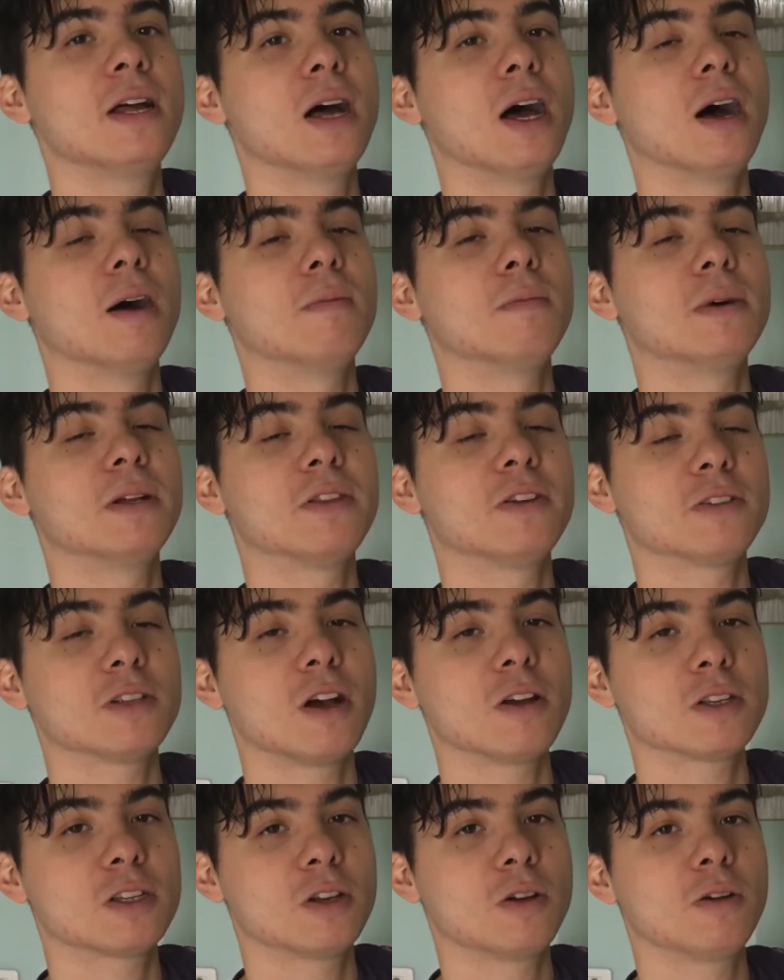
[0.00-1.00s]
but there's
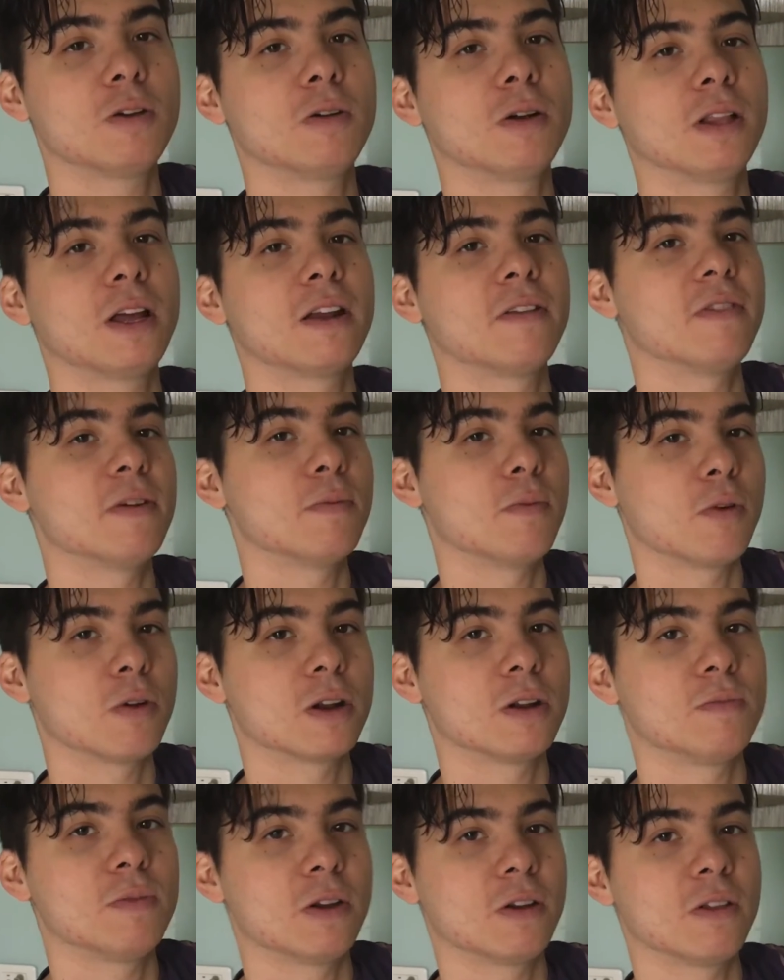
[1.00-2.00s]
also a lot of
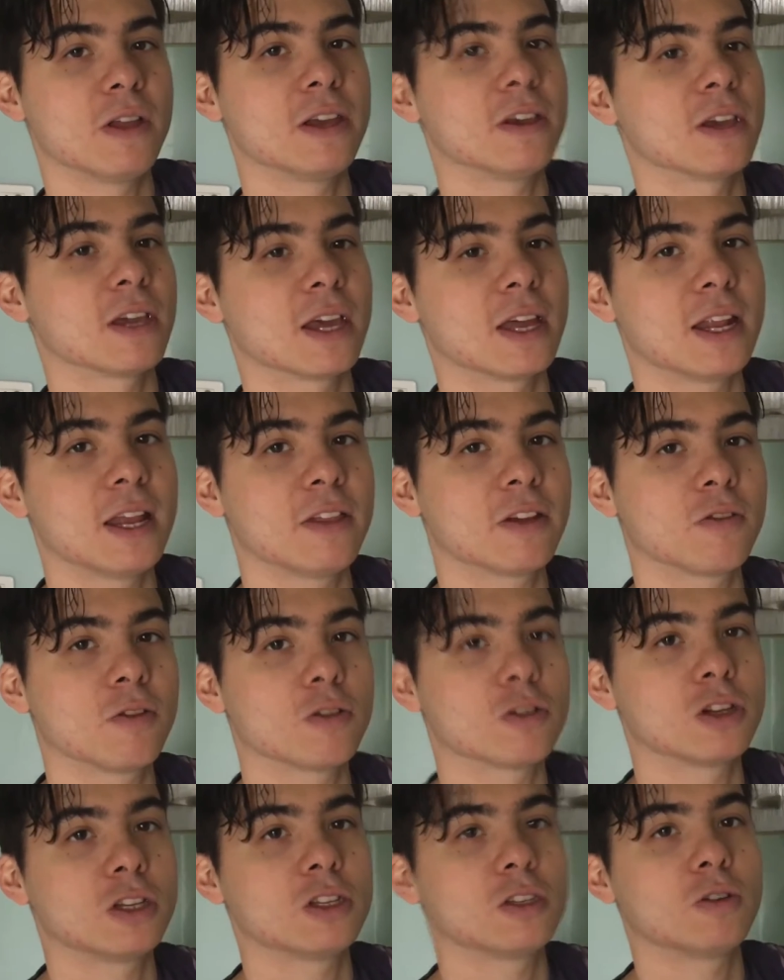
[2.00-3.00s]
imported beer that you can get at the
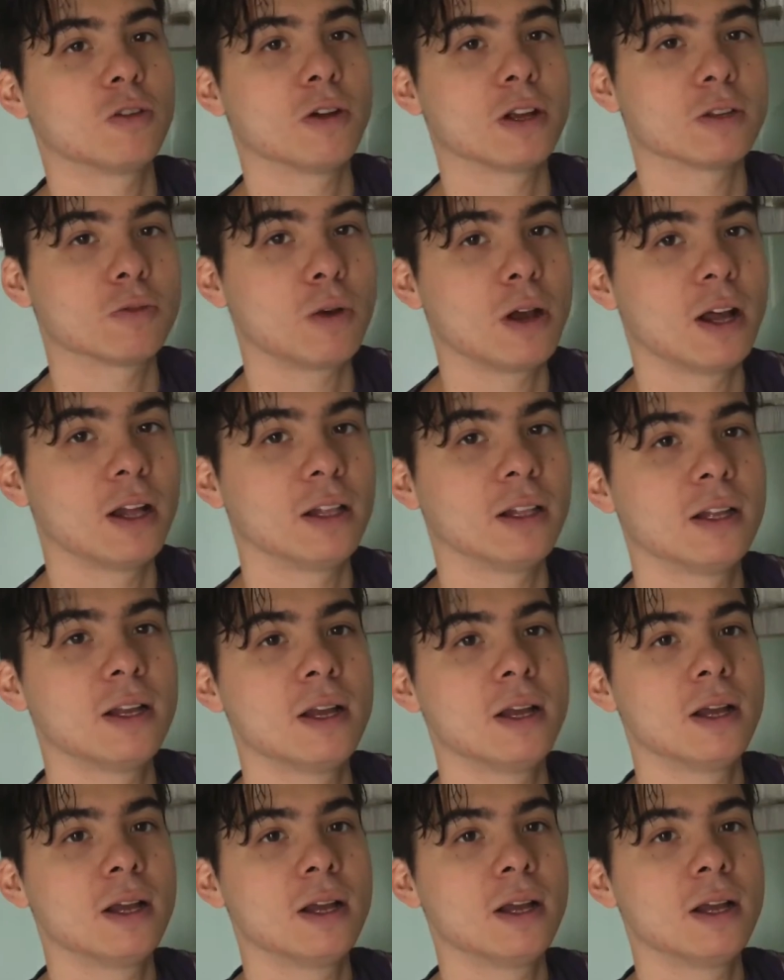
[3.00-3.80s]
grocery store as well.